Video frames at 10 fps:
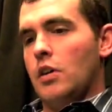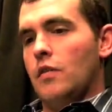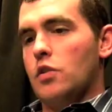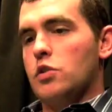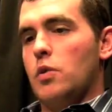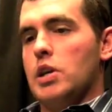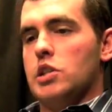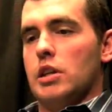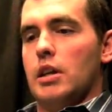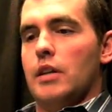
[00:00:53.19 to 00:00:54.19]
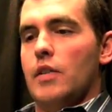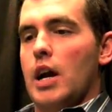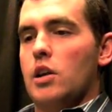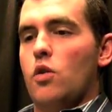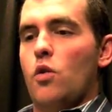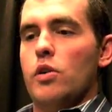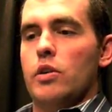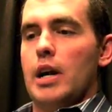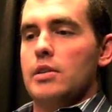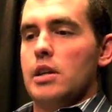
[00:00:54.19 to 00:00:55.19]
First question, if not
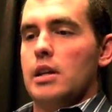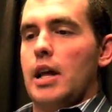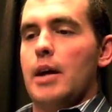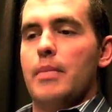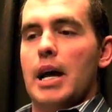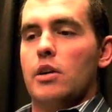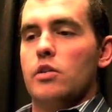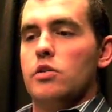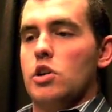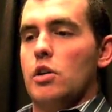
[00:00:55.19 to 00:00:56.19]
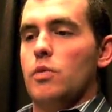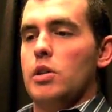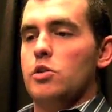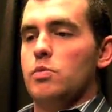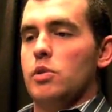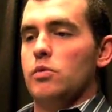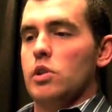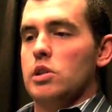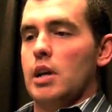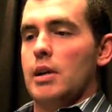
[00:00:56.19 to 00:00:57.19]
corner, outside linebacker, Sean Weatherspoon
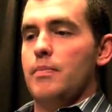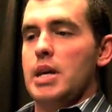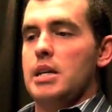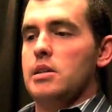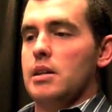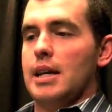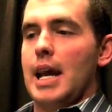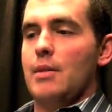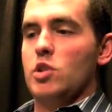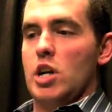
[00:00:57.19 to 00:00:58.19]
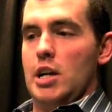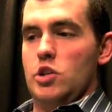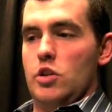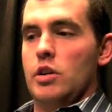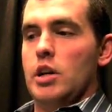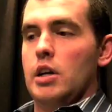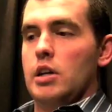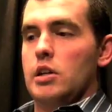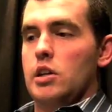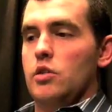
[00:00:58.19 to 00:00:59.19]
looks like a beast, a game changer.
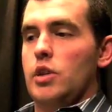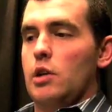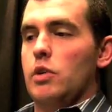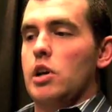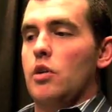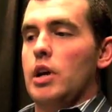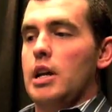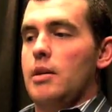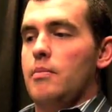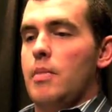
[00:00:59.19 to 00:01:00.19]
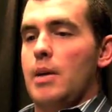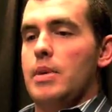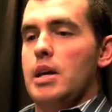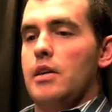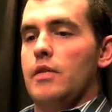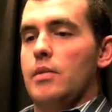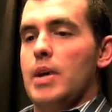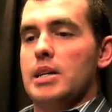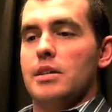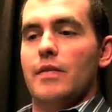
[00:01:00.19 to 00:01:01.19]
Do you think we go get him, maybe even
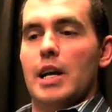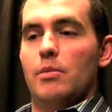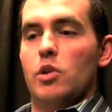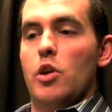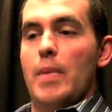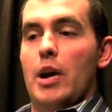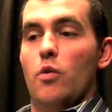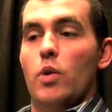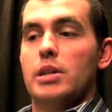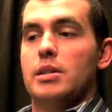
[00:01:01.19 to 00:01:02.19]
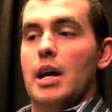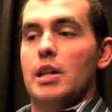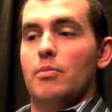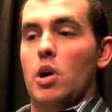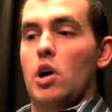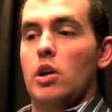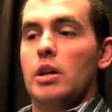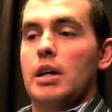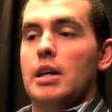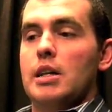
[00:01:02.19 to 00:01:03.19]
best available no matter what side of the ball?
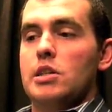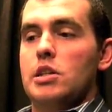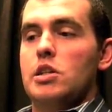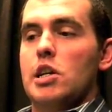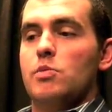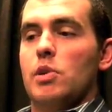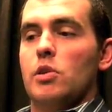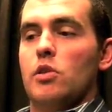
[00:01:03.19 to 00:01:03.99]
C.J. Spiller